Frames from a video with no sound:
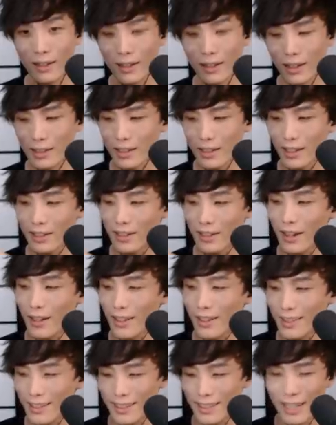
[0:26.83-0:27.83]
It's got
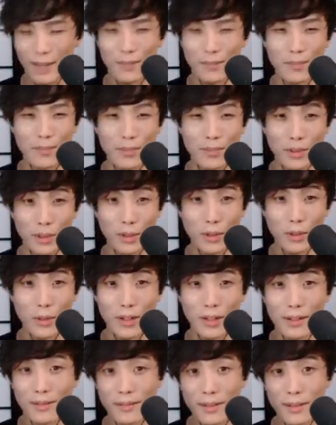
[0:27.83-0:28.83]
like the same blue
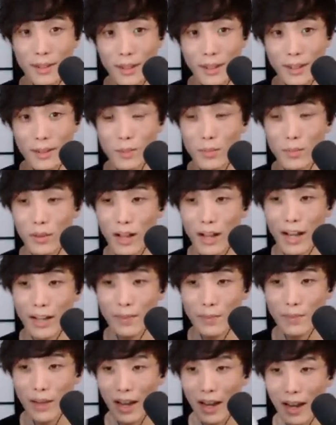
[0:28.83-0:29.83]
and black
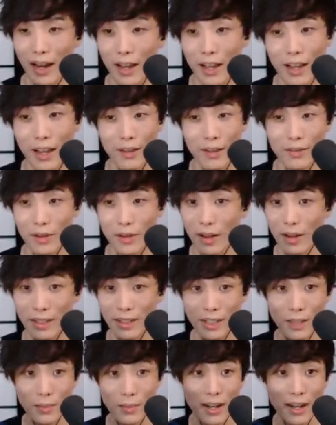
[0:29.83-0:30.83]
pat. I have no
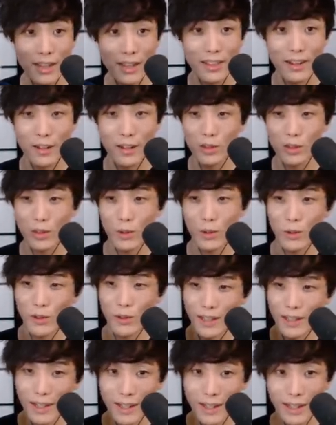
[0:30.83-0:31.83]
idea, but I thought it was
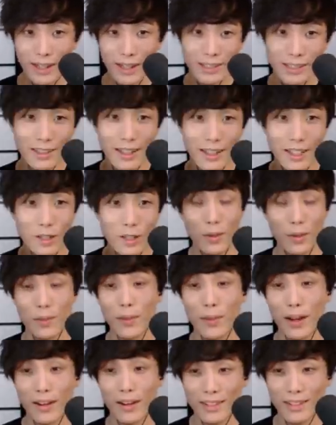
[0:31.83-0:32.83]
cool. So that's what my
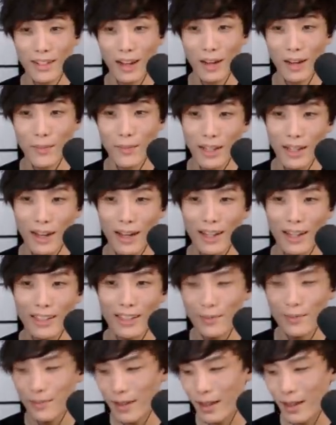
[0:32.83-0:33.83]
parents got me,
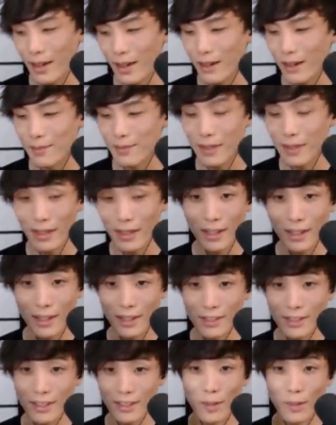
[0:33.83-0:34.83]
guys.
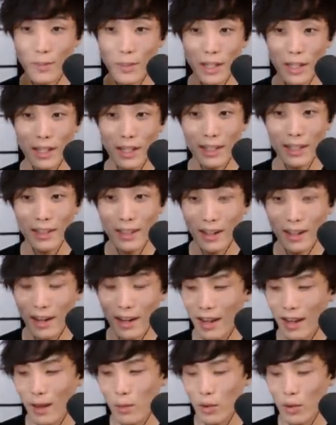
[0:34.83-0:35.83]
It's like a beanie that
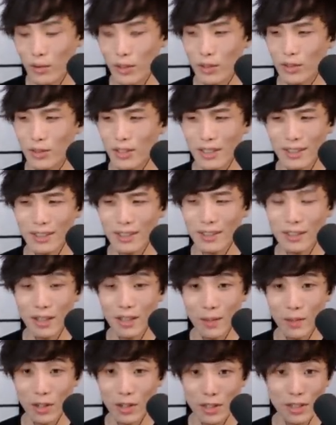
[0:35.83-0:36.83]
I won't use because it's
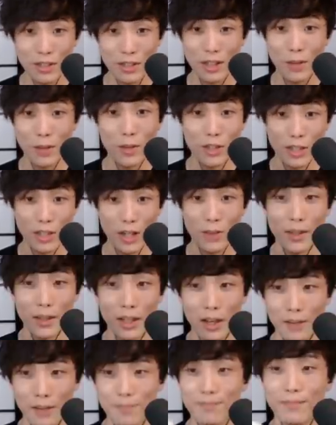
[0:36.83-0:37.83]
summer's coming
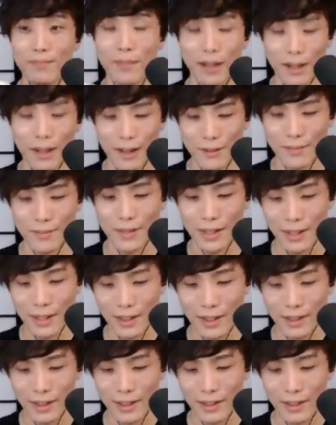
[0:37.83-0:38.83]
up.
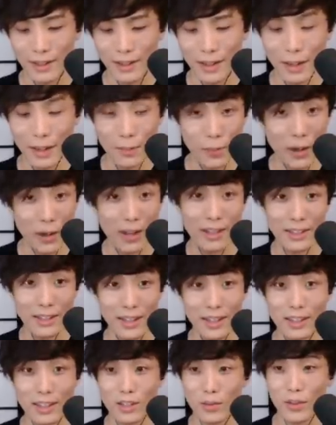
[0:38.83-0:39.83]
But
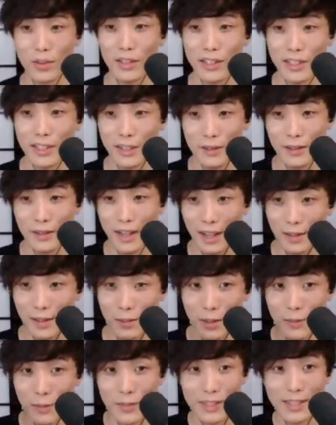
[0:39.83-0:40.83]
it's really cute,
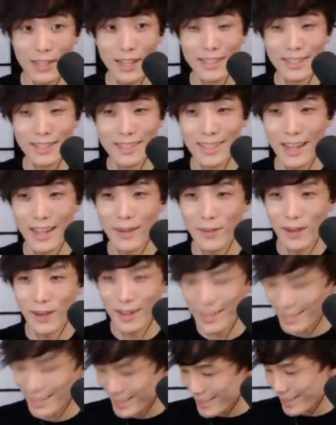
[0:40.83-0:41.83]
and Bimbus has the same
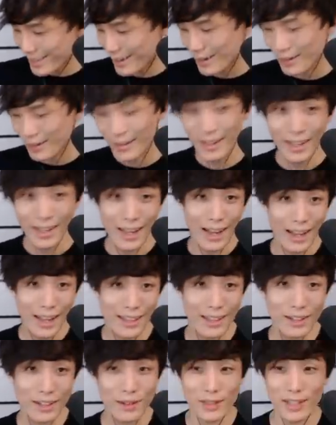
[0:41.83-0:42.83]
one, so I
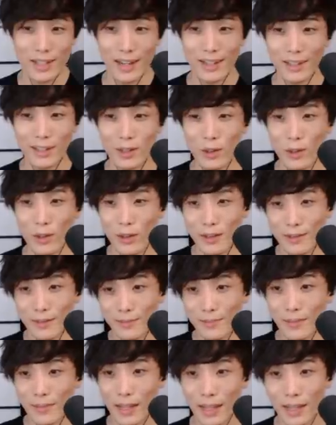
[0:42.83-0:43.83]
thought it was kind of cool.
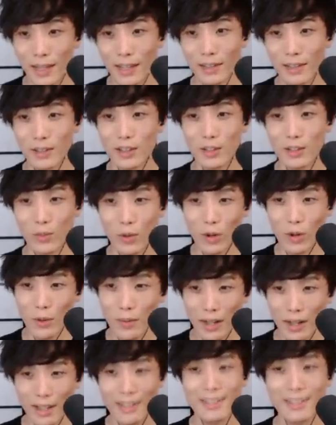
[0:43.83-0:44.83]
Looks
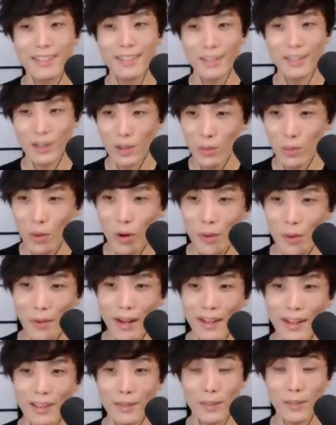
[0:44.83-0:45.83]
warm. It's a little warm.
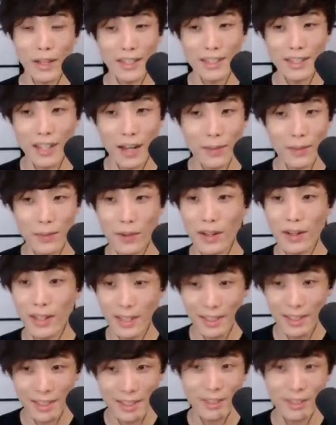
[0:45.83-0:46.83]
Not the best time, but
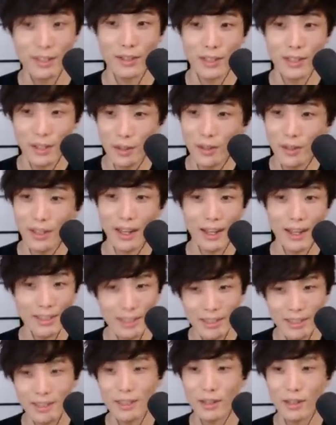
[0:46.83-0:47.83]
it's still cute, guys. It's still